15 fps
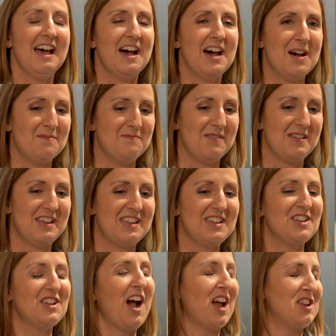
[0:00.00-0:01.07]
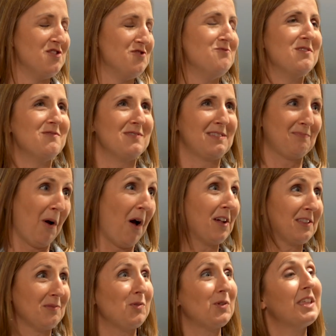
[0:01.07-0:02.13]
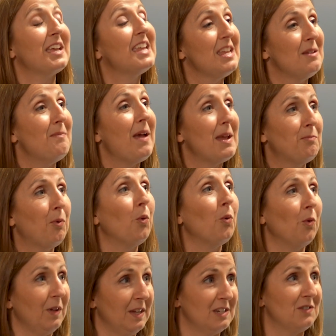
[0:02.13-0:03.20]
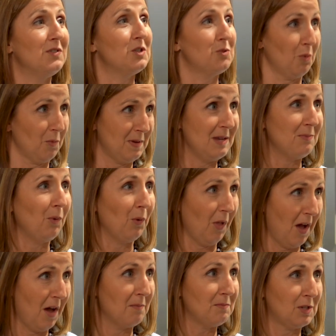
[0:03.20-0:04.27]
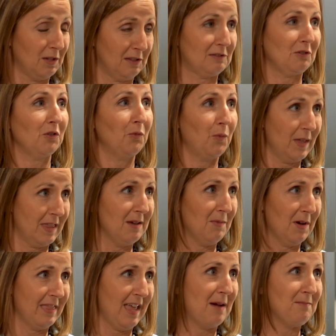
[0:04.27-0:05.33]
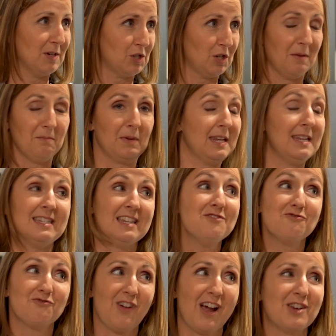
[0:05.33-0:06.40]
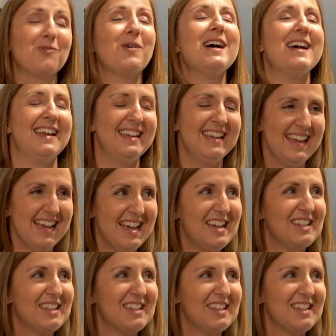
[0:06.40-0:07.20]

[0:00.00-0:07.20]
I knew it was possible that he may pull individual people up to serve with him on that mission, but he didn't right away.